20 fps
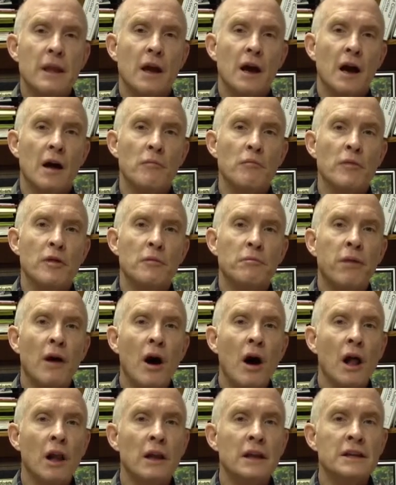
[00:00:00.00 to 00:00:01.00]
Um, the
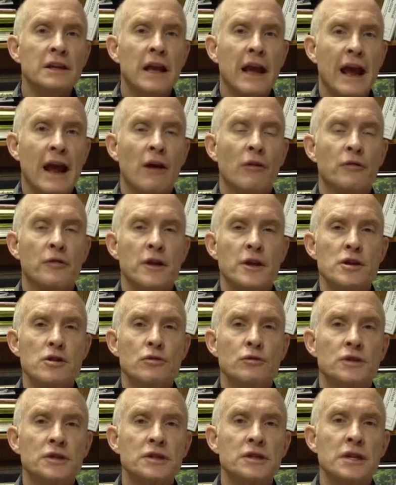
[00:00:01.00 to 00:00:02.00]
pollen count that
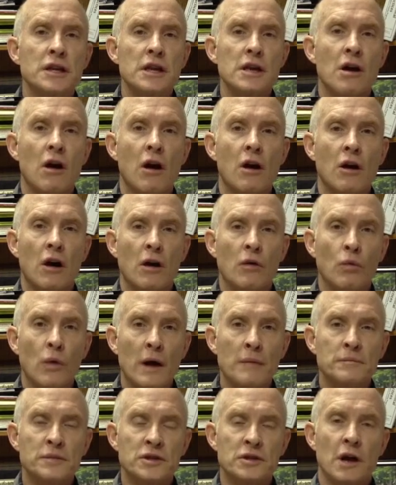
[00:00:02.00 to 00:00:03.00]
you see on our
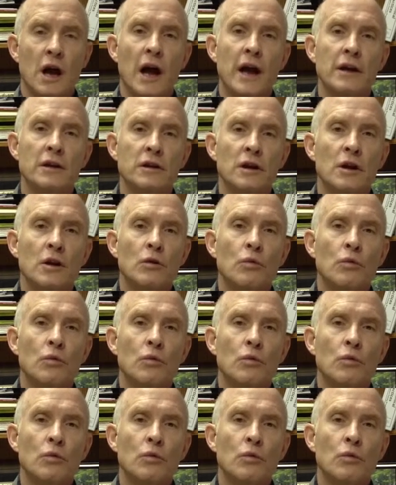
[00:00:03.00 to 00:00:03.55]
website